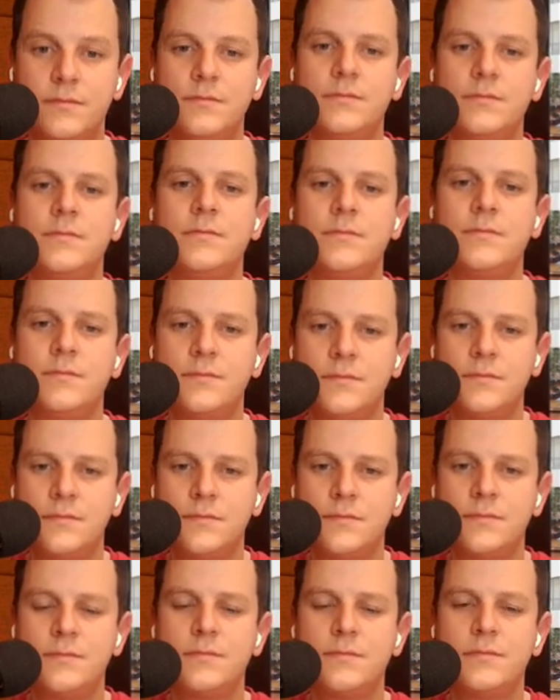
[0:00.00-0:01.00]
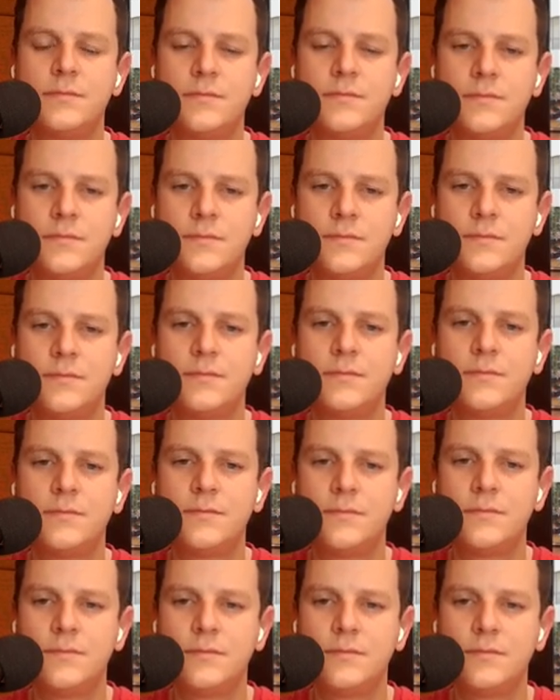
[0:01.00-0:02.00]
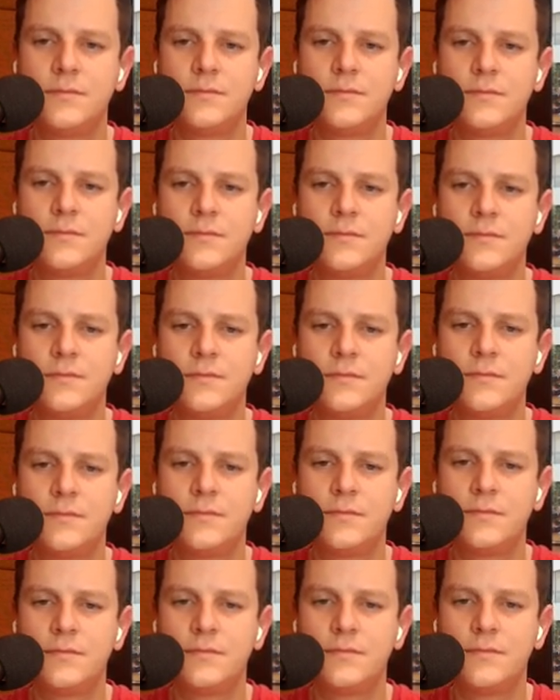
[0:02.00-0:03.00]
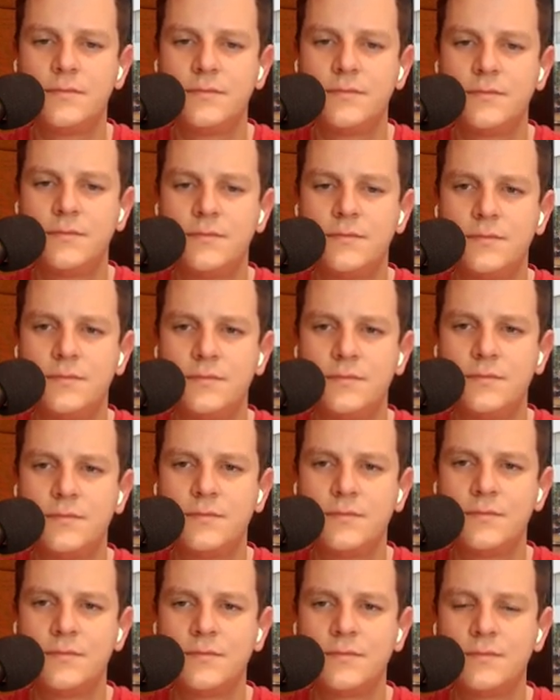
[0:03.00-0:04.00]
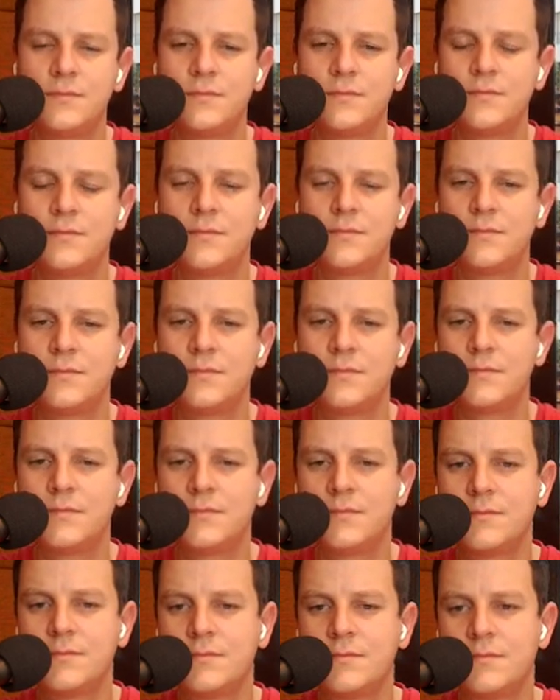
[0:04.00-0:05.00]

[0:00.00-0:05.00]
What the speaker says: No words are spoken by the person on screen.